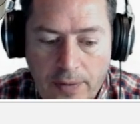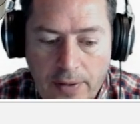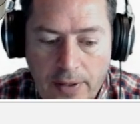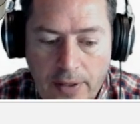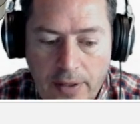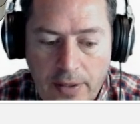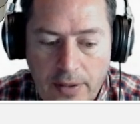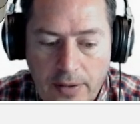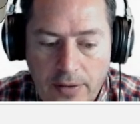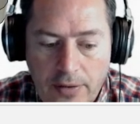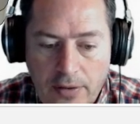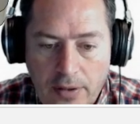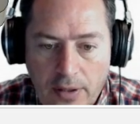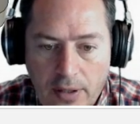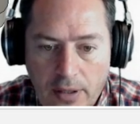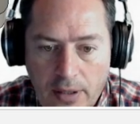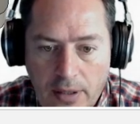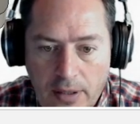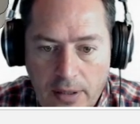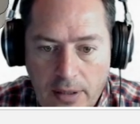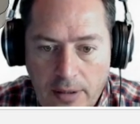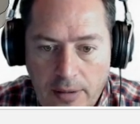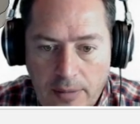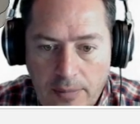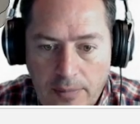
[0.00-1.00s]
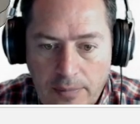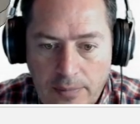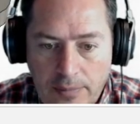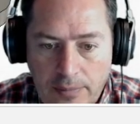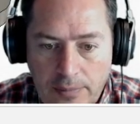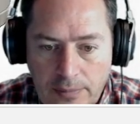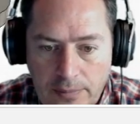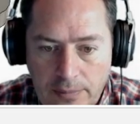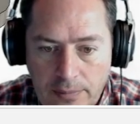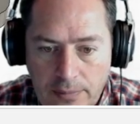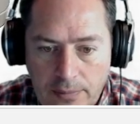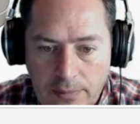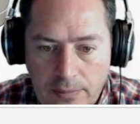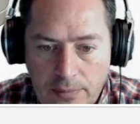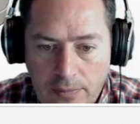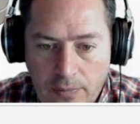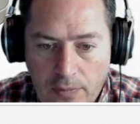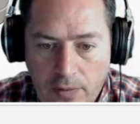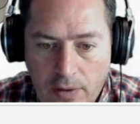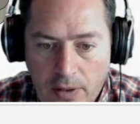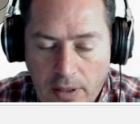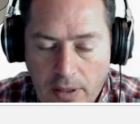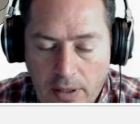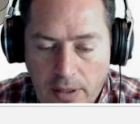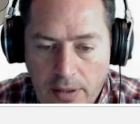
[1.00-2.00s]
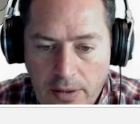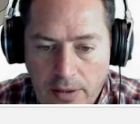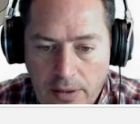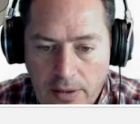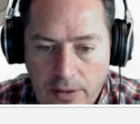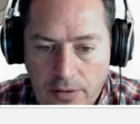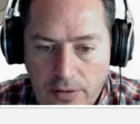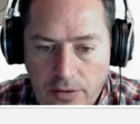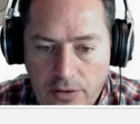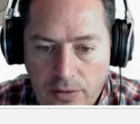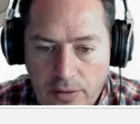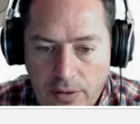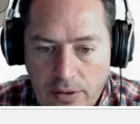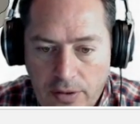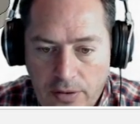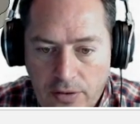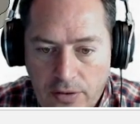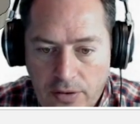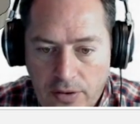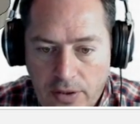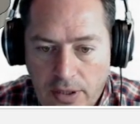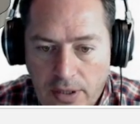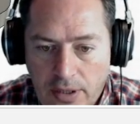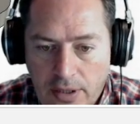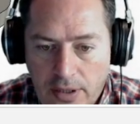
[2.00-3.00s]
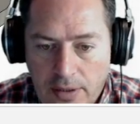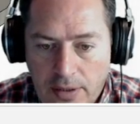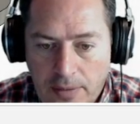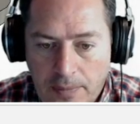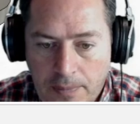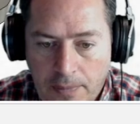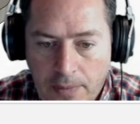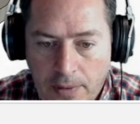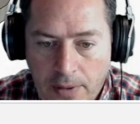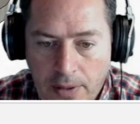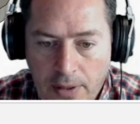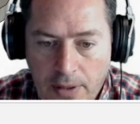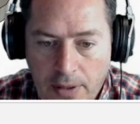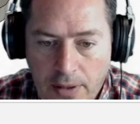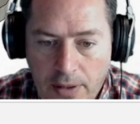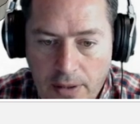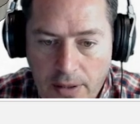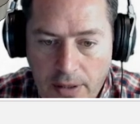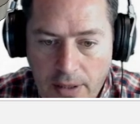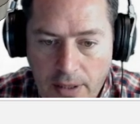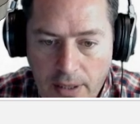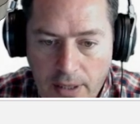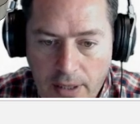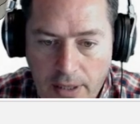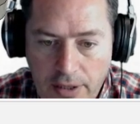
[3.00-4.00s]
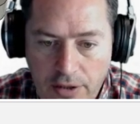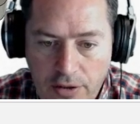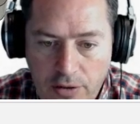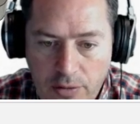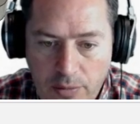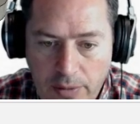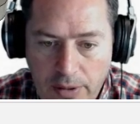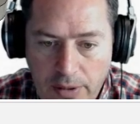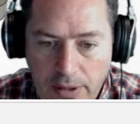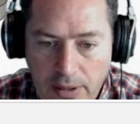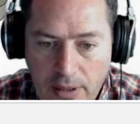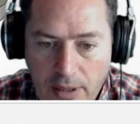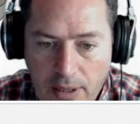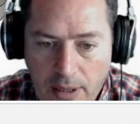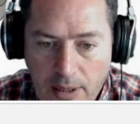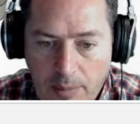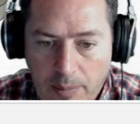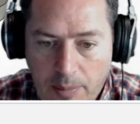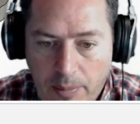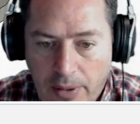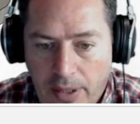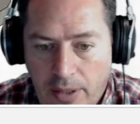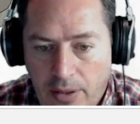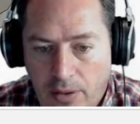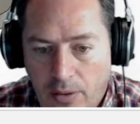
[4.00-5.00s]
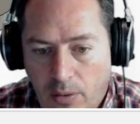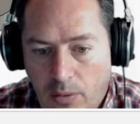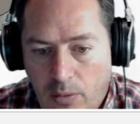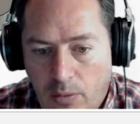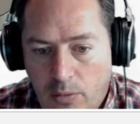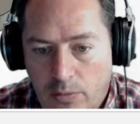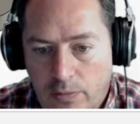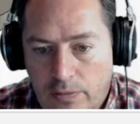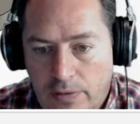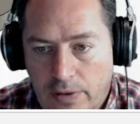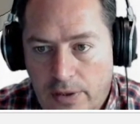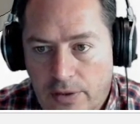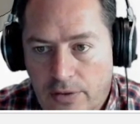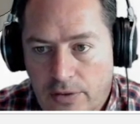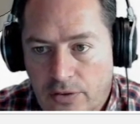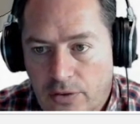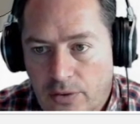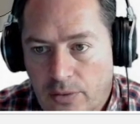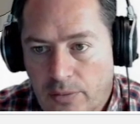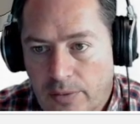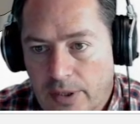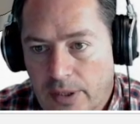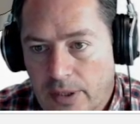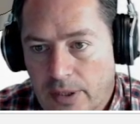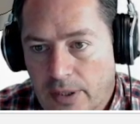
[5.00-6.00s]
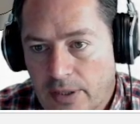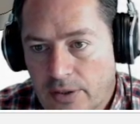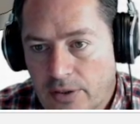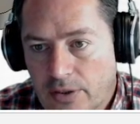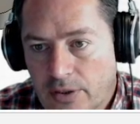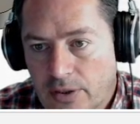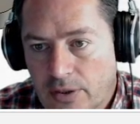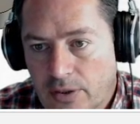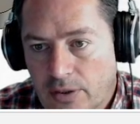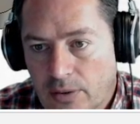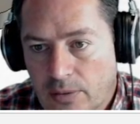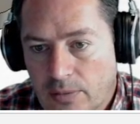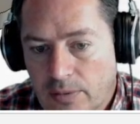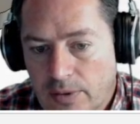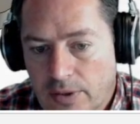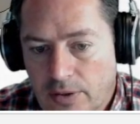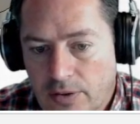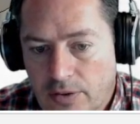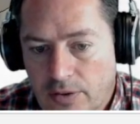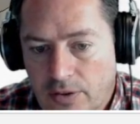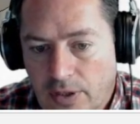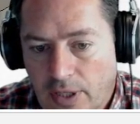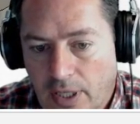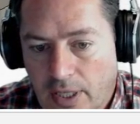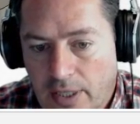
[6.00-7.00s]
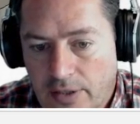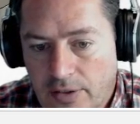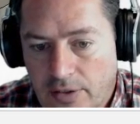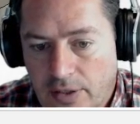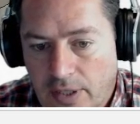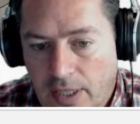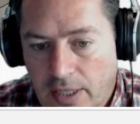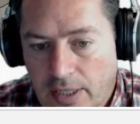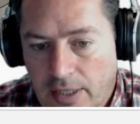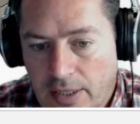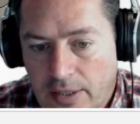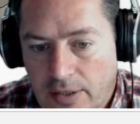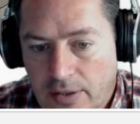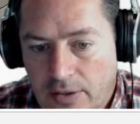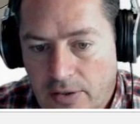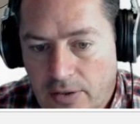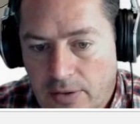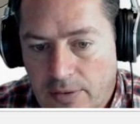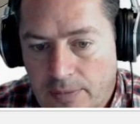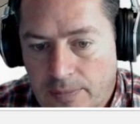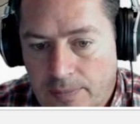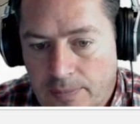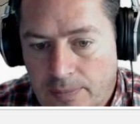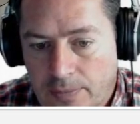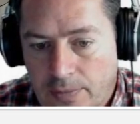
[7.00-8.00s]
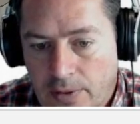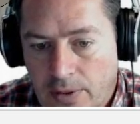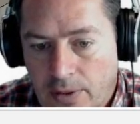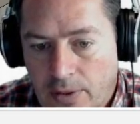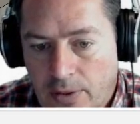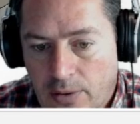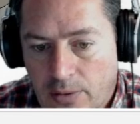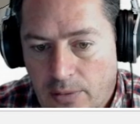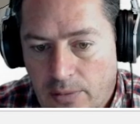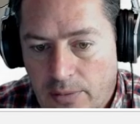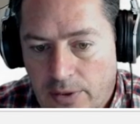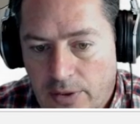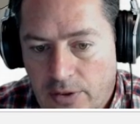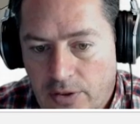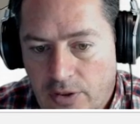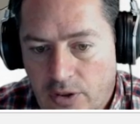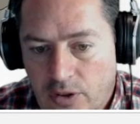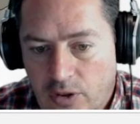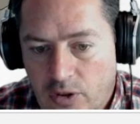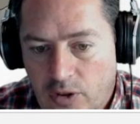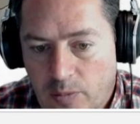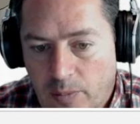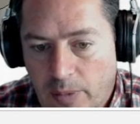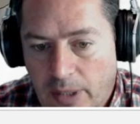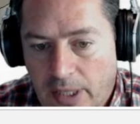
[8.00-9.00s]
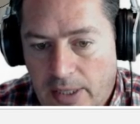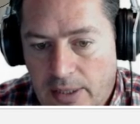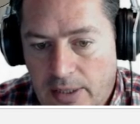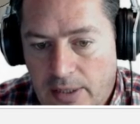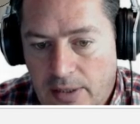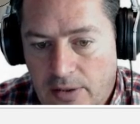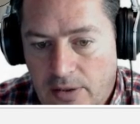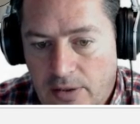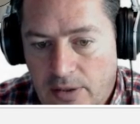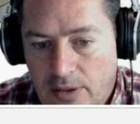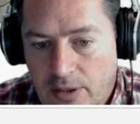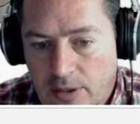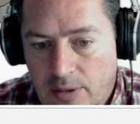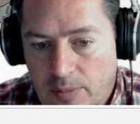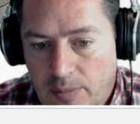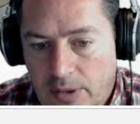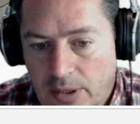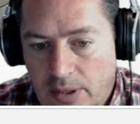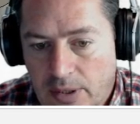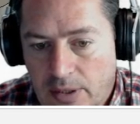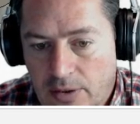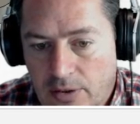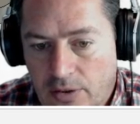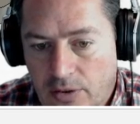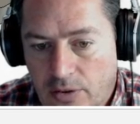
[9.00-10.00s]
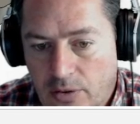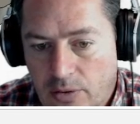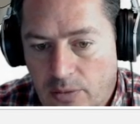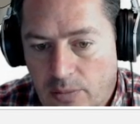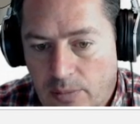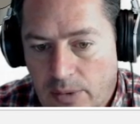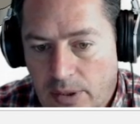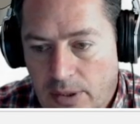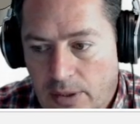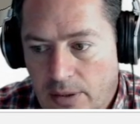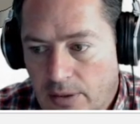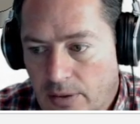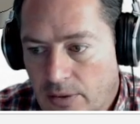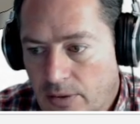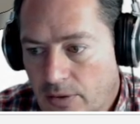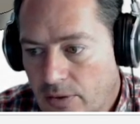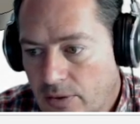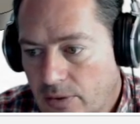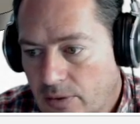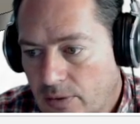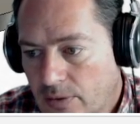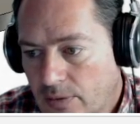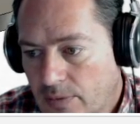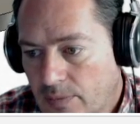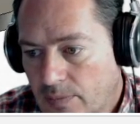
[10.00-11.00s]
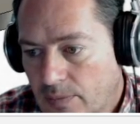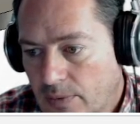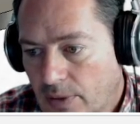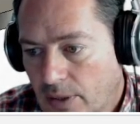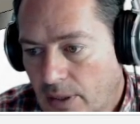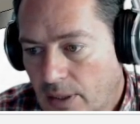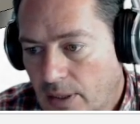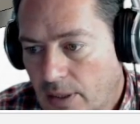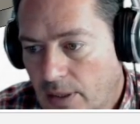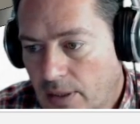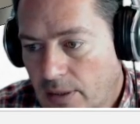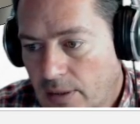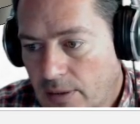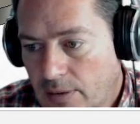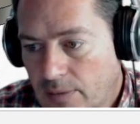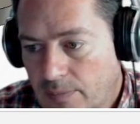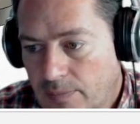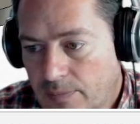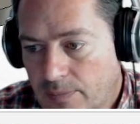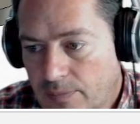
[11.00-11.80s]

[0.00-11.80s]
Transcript: in time, you can sort of see that I just went up and over. So we need to know what size that is. We suspect it's going to be 2 mils. So